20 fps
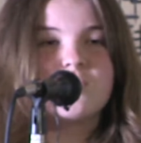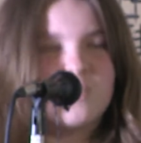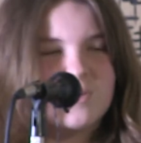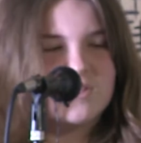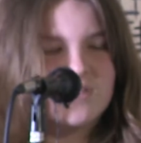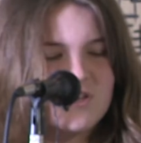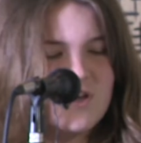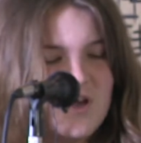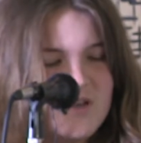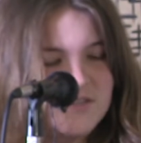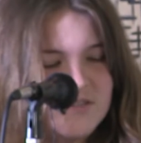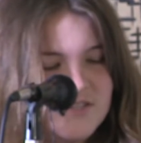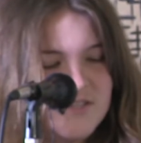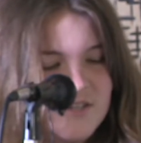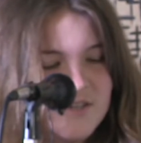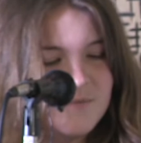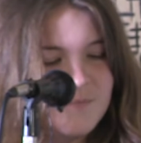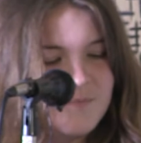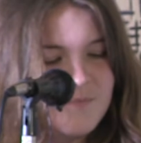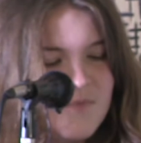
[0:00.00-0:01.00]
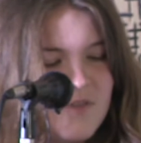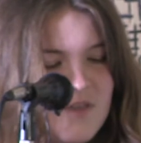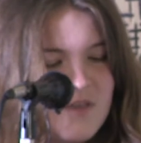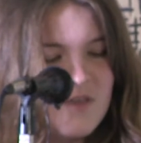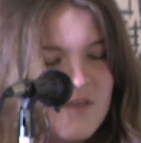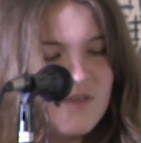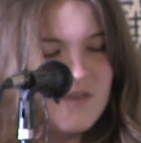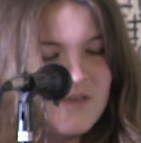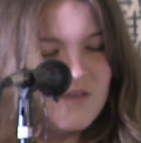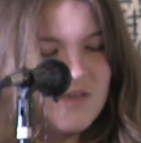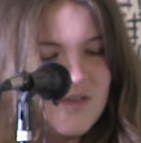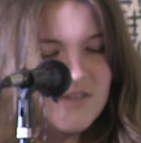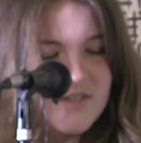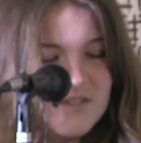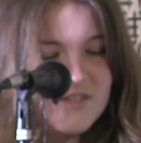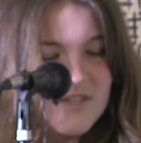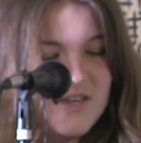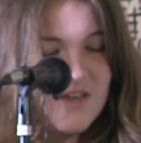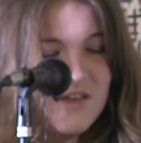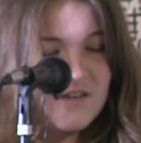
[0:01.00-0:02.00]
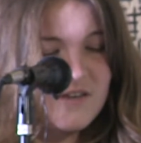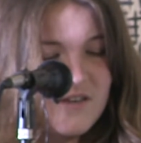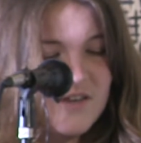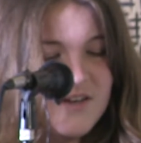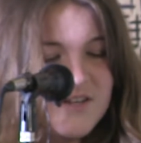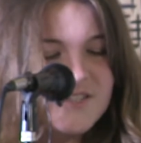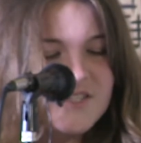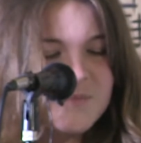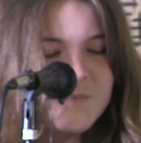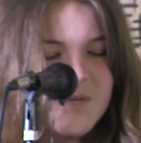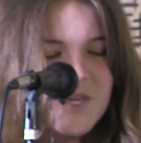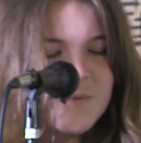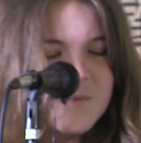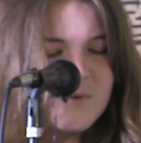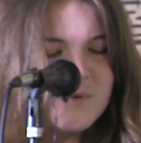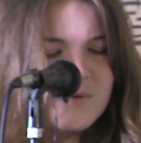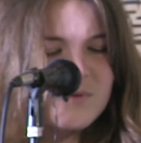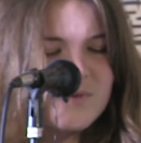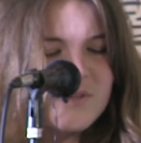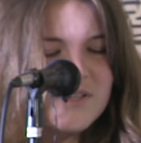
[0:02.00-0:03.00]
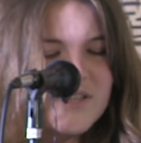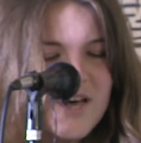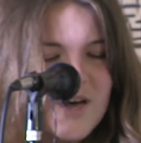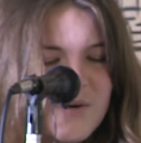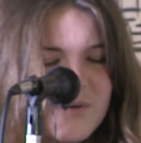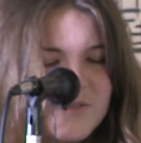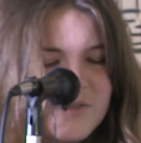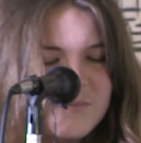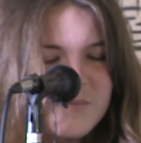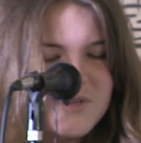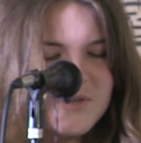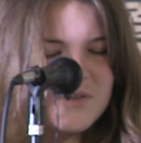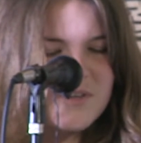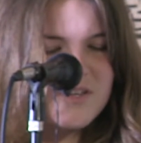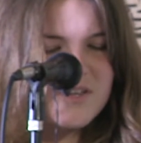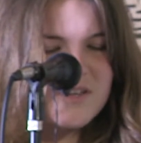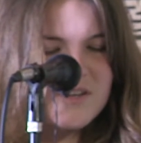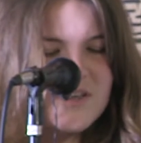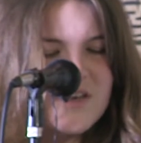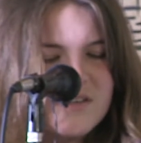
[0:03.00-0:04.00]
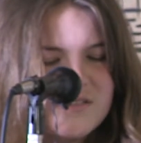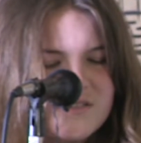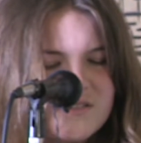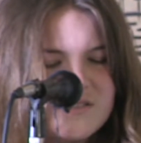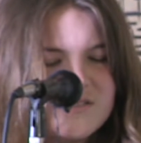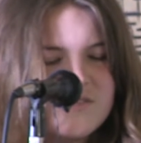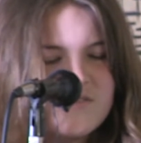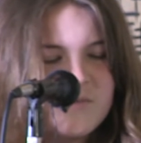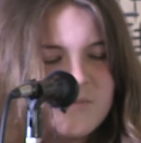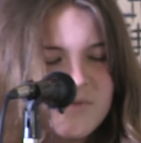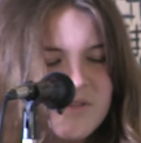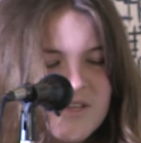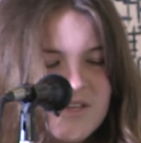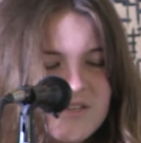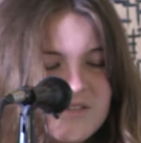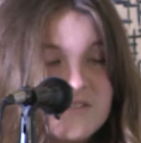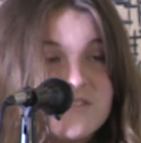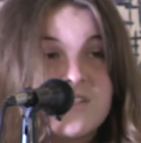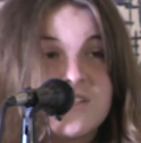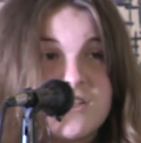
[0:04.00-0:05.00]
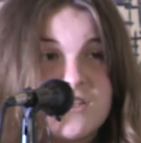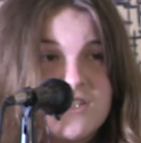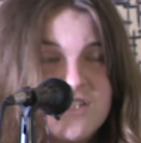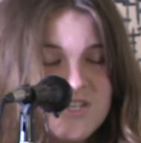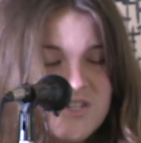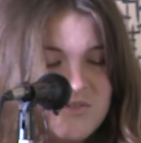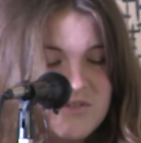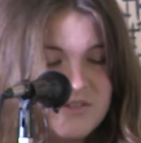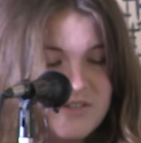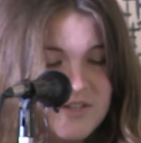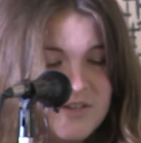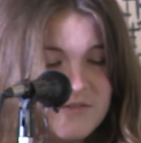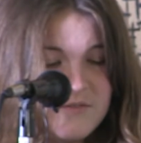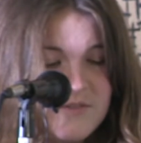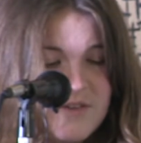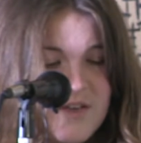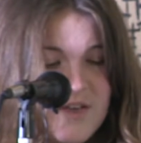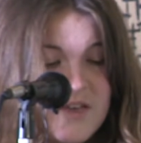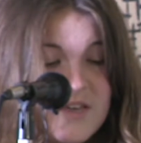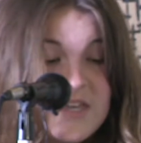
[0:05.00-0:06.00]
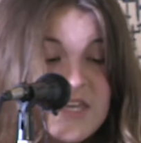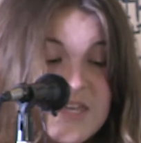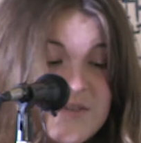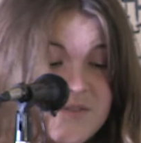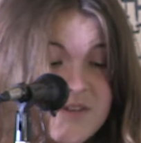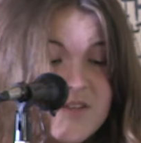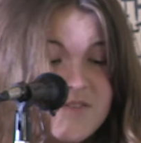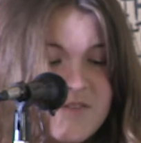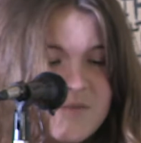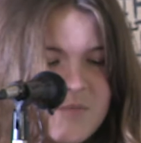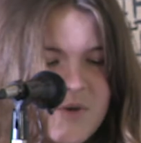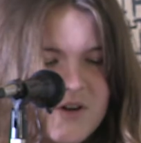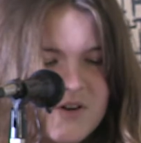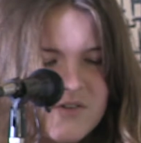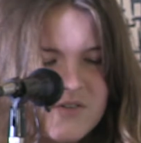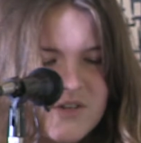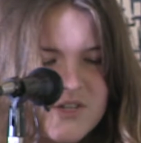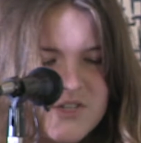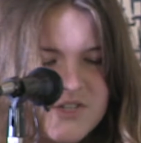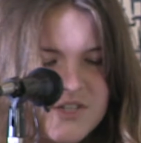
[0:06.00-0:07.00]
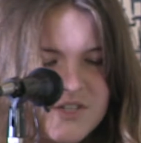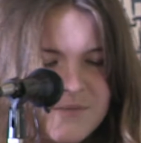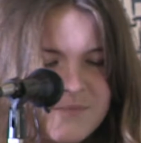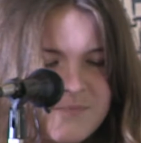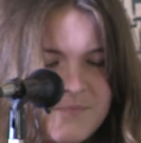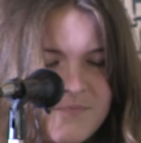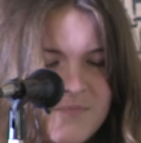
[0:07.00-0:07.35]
once constant. Instead, it is the people who allow the beauty and essence of a place to continue to live, even if in moderation.